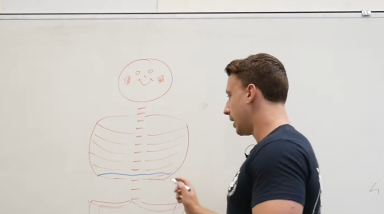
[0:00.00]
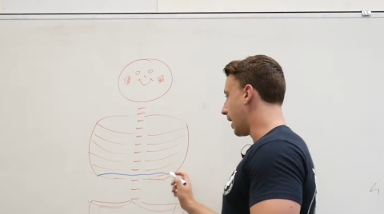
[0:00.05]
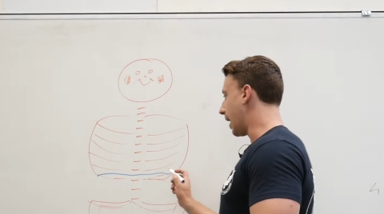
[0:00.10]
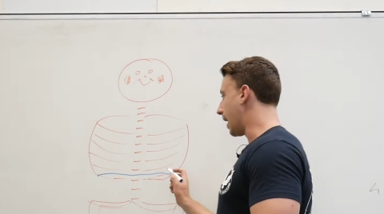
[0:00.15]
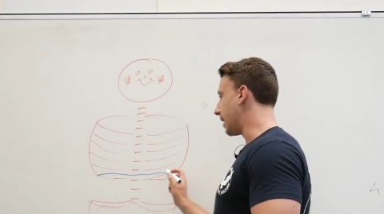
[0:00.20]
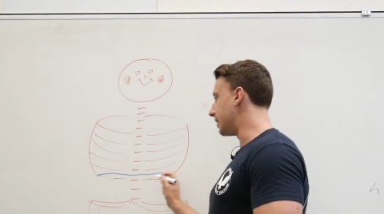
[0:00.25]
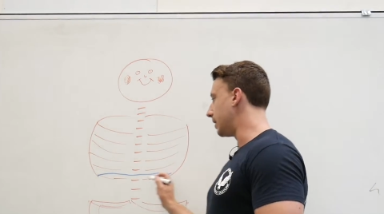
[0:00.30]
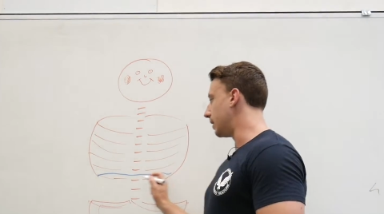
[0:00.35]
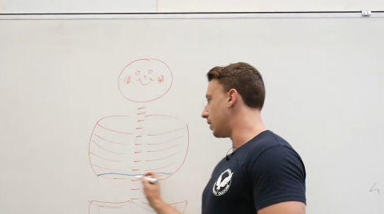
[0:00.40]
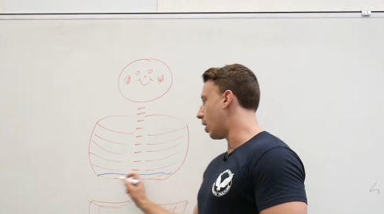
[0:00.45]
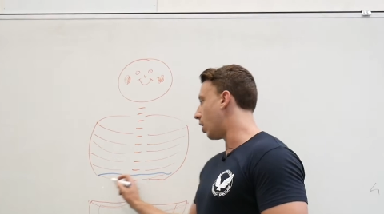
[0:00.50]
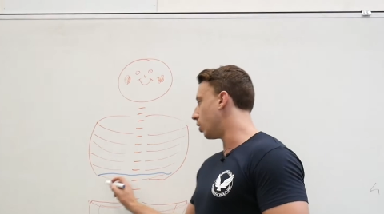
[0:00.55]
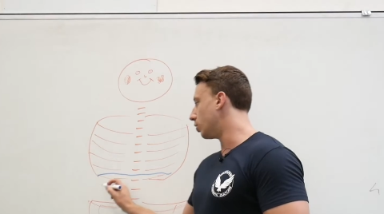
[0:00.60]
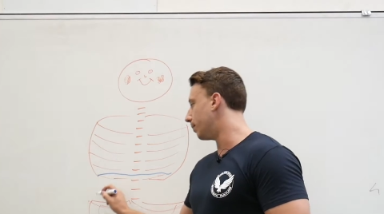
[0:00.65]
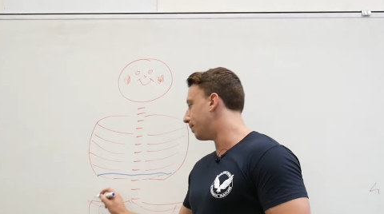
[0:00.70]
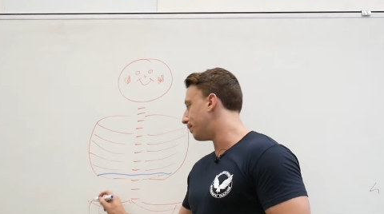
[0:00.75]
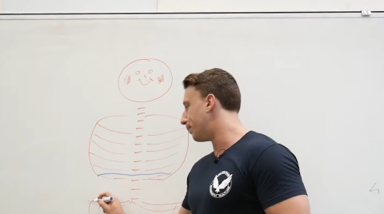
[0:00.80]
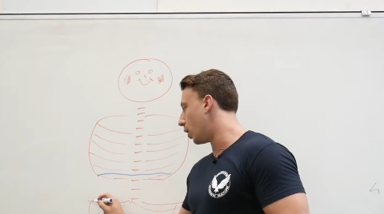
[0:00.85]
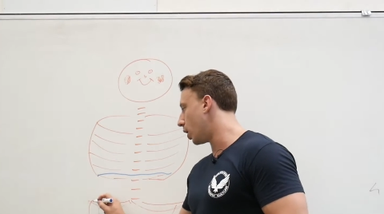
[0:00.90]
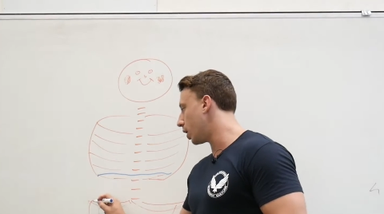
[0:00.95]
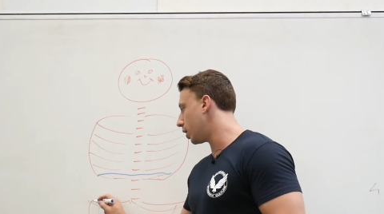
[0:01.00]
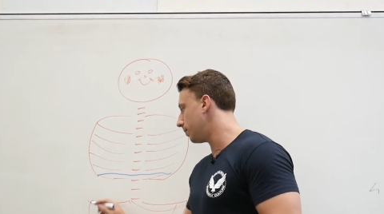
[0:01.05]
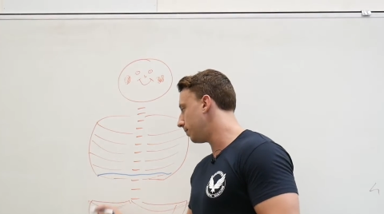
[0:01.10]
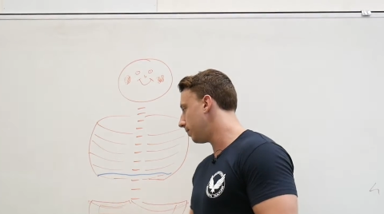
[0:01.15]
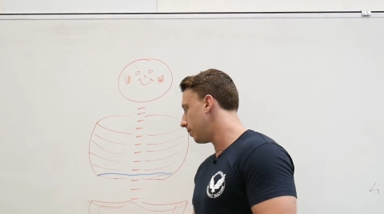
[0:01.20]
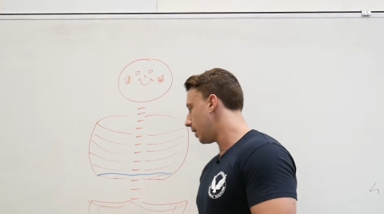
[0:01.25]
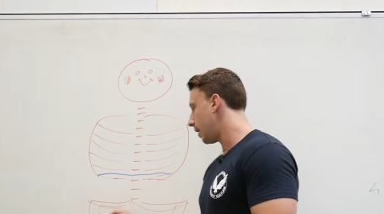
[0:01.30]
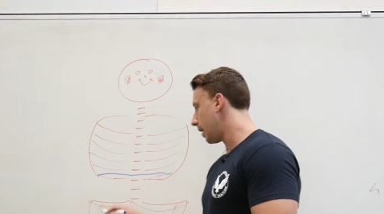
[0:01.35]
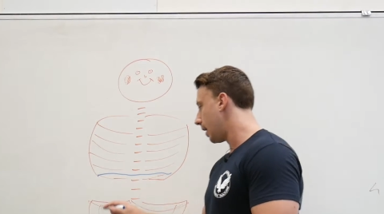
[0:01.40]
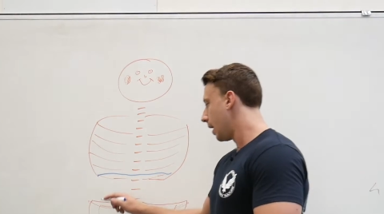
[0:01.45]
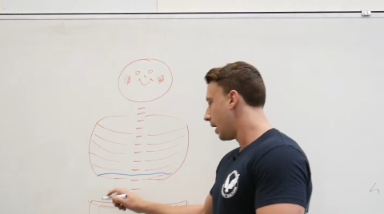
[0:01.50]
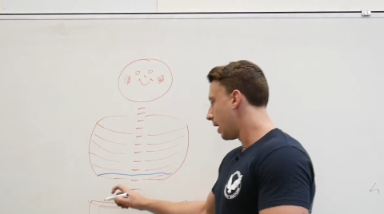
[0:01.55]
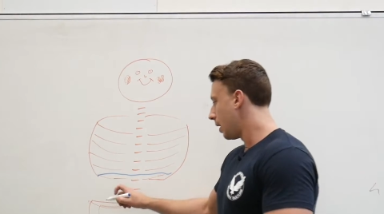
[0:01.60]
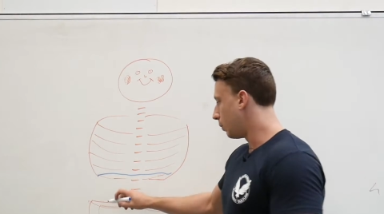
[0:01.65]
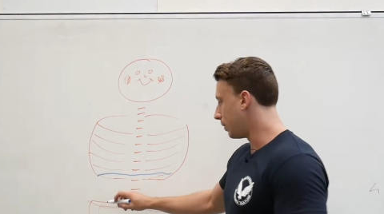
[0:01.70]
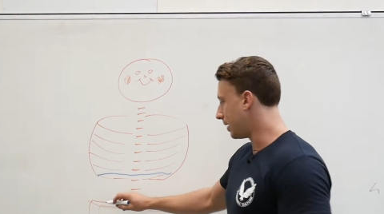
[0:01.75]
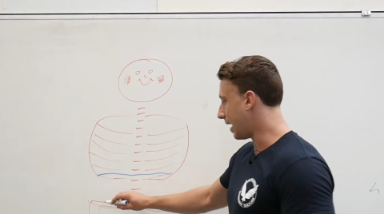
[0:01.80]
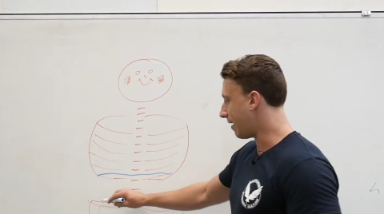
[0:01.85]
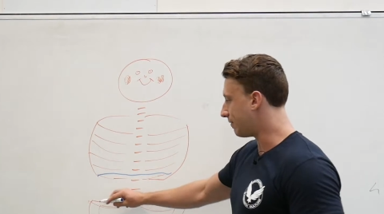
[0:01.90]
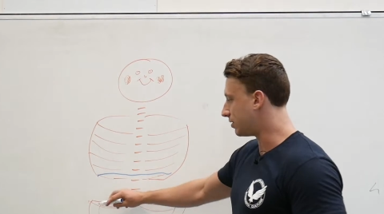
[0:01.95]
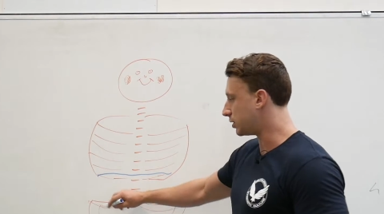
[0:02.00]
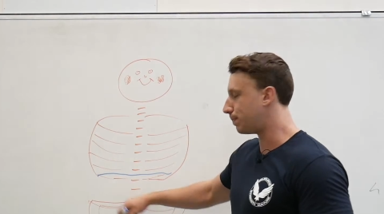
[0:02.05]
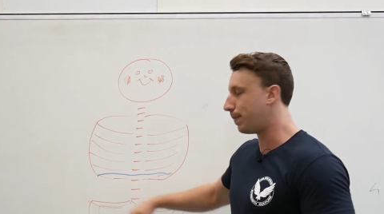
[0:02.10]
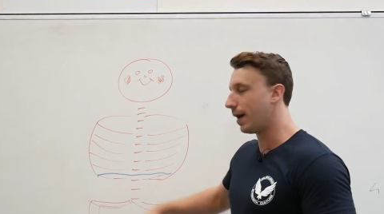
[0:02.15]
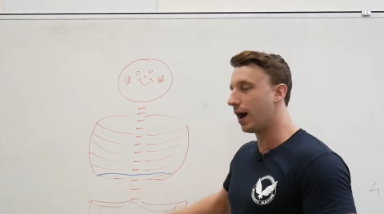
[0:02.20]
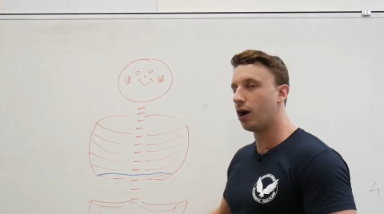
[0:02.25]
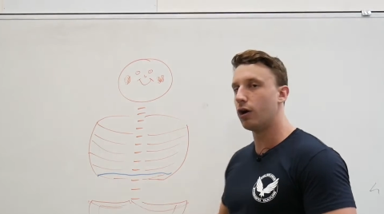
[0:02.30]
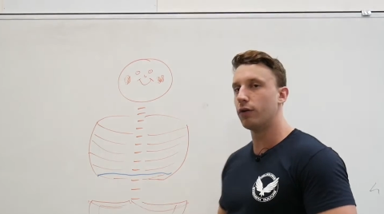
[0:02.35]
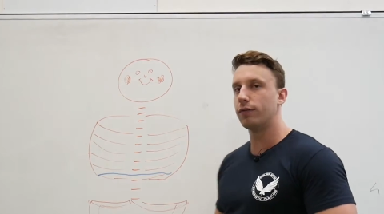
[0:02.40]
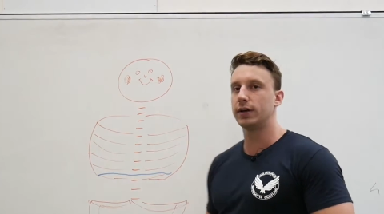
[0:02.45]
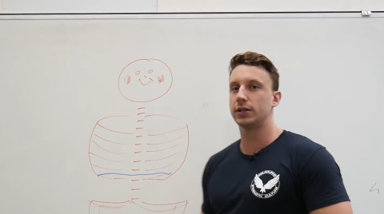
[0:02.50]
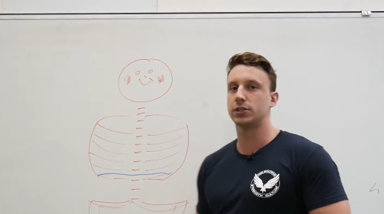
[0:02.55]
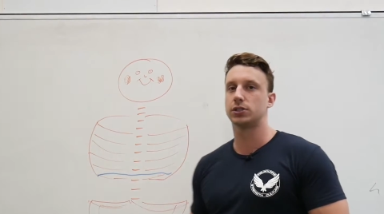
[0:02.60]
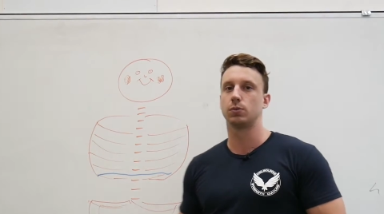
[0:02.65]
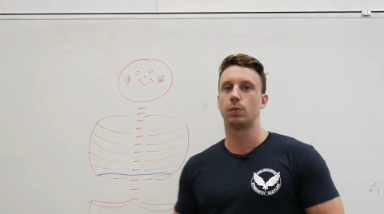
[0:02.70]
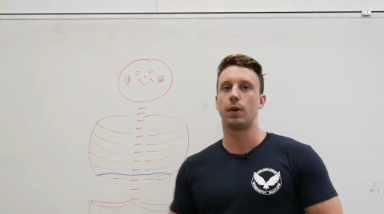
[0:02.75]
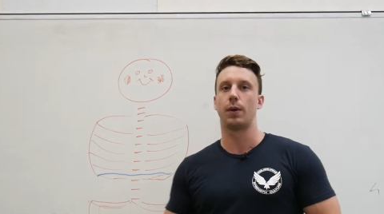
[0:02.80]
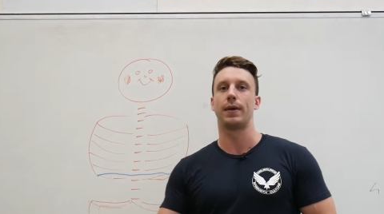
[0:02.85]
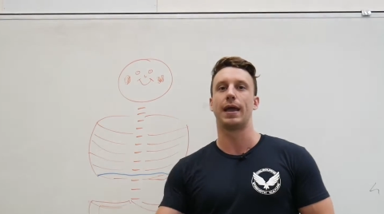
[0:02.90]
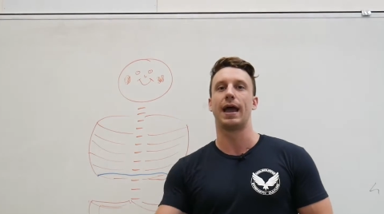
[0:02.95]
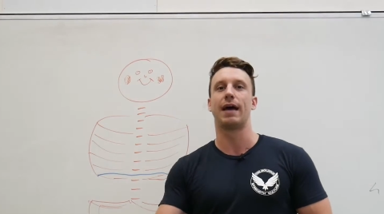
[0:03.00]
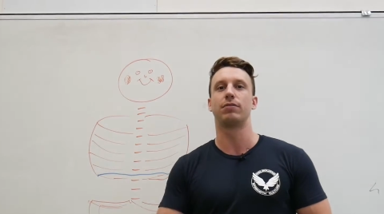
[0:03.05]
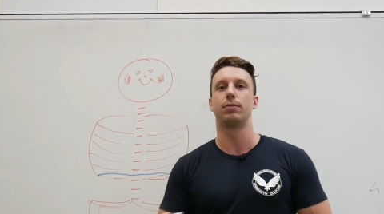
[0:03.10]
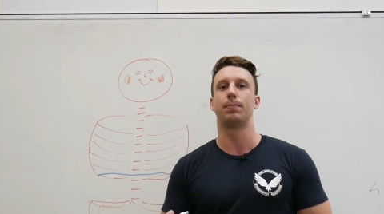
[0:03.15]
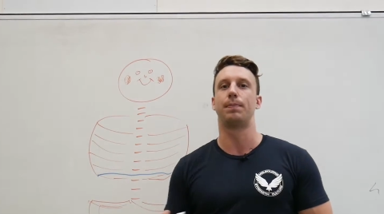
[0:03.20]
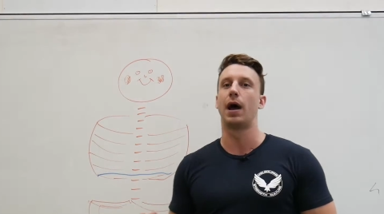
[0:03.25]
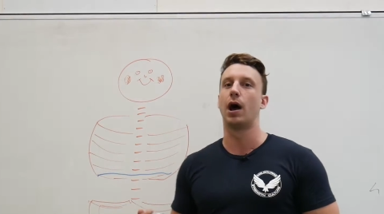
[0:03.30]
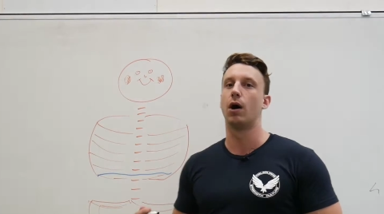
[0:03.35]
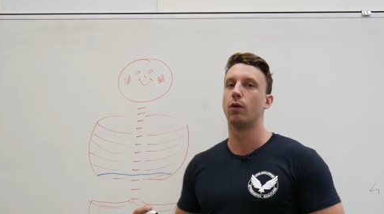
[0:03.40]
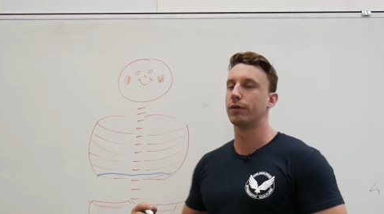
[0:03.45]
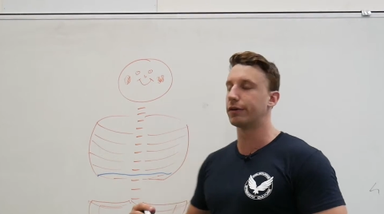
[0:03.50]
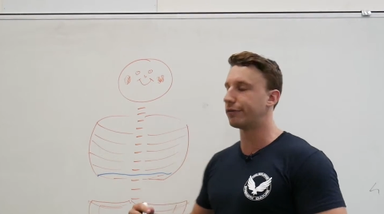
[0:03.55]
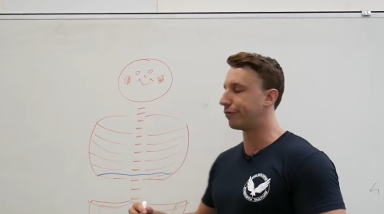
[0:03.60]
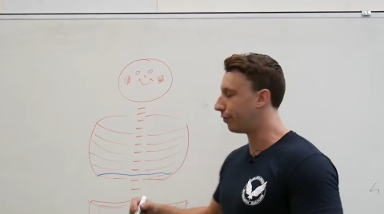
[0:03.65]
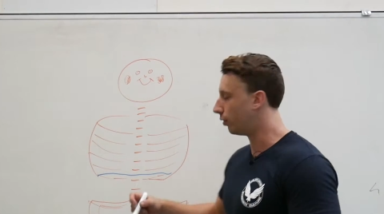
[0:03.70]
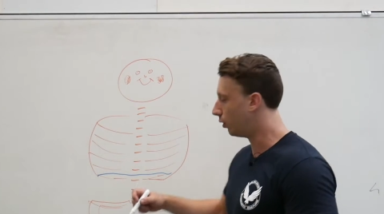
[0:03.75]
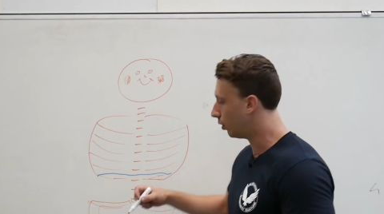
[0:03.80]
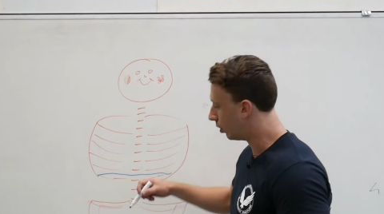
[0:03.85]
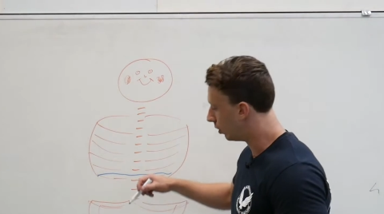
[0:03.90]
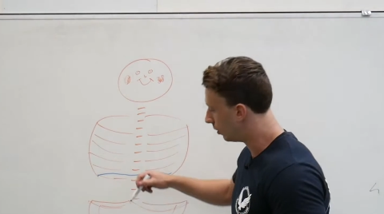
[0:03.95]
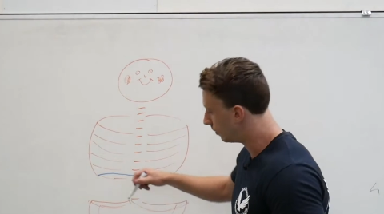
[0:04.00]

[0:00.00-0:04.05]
And then on the bottom, we have his pelvis where we have the pelvic floor.